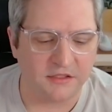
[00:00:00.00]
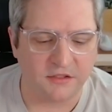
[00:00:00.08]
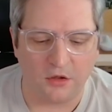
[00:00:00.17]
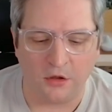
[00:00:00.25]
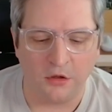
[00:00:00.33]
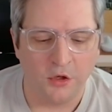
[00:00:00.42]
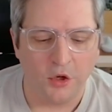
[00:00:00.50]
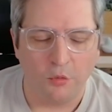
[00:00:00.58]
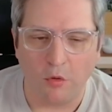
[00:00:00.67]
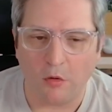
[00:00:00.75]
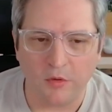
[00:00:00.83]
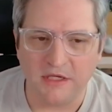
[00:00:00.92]
So
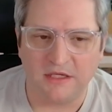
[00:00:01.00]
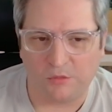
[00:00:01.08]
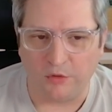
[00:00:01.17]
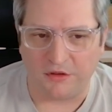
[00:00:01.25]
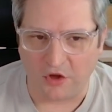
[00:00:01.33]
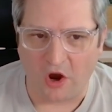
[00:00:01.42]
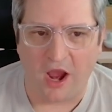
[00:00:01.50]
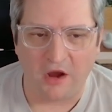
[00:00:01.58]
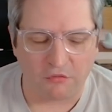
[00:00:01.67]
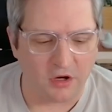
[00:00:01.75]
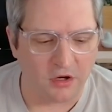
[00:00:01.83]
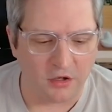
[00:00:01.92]
what we did with Kite
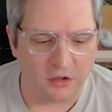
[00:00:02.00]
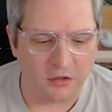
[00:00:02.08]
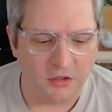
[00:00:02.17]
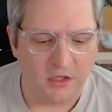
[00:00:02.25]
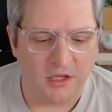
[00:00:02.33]
Runner